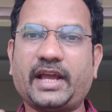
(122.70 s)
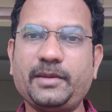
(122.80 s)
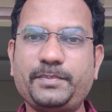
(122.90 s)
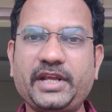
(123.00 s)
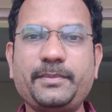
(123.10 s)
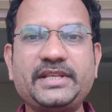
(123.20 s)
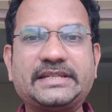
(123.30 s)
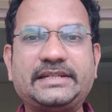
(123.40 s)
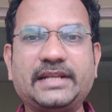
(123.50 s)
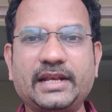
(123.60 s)
type D
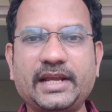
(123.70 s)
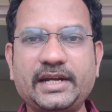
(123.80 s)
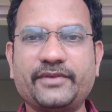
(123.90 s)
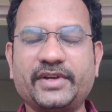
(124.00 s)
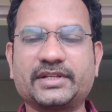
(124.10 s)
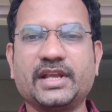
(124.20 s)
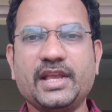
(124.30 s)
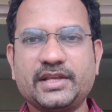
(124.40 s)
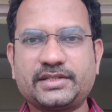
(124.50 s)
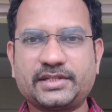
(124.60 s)
means delayed effects.
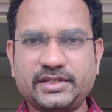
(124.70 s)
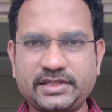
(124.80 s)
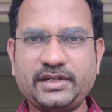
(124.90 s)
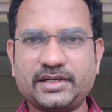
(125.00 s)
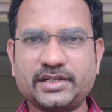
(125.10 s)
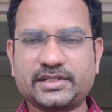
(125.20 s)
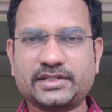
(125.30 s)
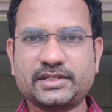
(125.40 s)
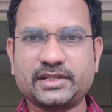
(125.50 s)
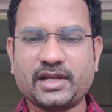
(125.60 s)
Certain
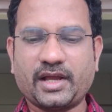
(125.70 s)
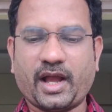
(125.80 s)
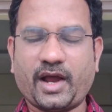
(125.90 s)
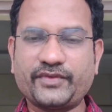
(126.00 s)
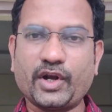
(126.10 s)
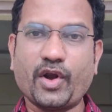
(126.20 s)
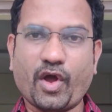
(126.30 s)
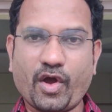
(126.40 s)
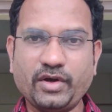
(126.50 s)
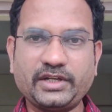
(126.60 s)
drugs, after a
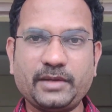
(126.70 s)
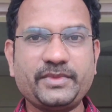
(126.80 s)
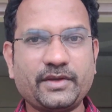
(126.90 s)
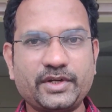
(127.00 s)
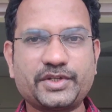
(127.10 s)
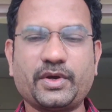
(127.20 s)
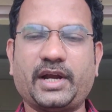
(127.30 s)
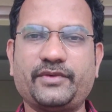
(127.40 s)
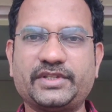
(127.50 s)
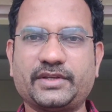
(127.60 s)
long time, they will show
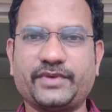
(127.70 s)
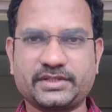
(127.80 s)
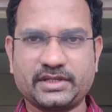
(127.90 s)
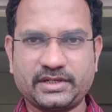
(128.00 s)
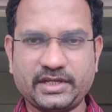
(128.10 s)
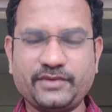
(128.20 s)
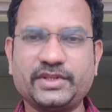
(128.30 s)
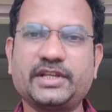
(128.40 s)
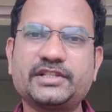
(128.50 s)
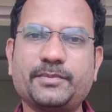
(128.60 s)
adverse effects. Take
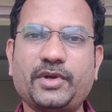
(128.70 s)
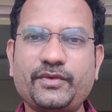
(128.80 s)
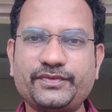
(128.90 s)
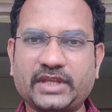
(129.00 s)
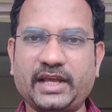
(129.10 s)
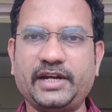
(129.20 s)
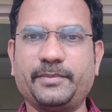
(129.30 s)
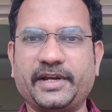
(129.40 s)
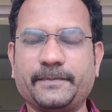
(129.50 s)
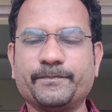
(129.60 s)
for the example of
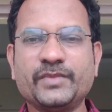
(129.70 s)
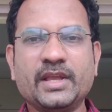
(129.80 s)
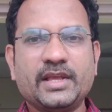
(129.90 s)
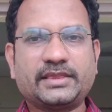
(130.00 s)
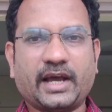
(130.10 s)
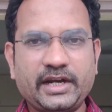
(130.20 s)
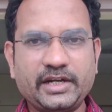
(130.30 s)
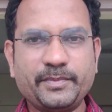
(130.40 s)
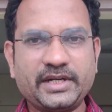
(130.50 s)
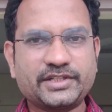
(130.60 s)
thalidomide.
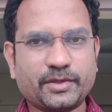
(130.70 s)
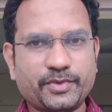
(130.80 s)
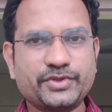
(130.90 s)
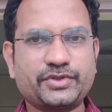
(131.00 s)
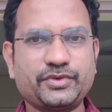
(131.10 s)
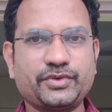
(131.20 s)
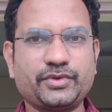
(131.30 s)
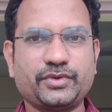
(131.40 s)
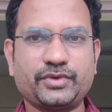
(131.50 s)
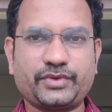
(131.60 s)
Thalidomide is supposed
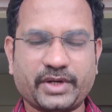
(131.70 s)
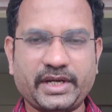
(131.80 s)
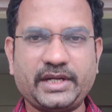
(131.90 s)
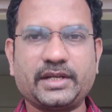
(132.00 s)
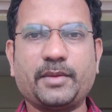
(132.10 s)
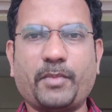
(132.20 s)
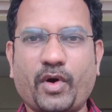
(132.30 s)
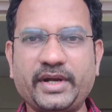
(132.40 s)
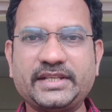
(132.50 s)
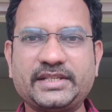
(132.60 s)
to treat
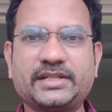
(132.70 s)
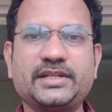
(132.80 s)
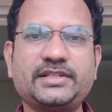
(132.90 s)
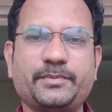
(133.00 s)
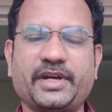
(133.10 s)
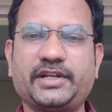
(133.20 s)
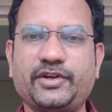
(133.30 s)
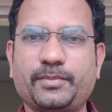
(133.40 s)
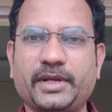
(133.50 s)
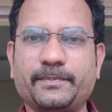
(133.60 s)
morning sickness in
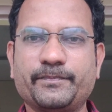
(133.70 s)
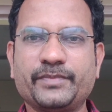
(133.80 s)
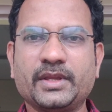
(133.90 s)
pregnant women.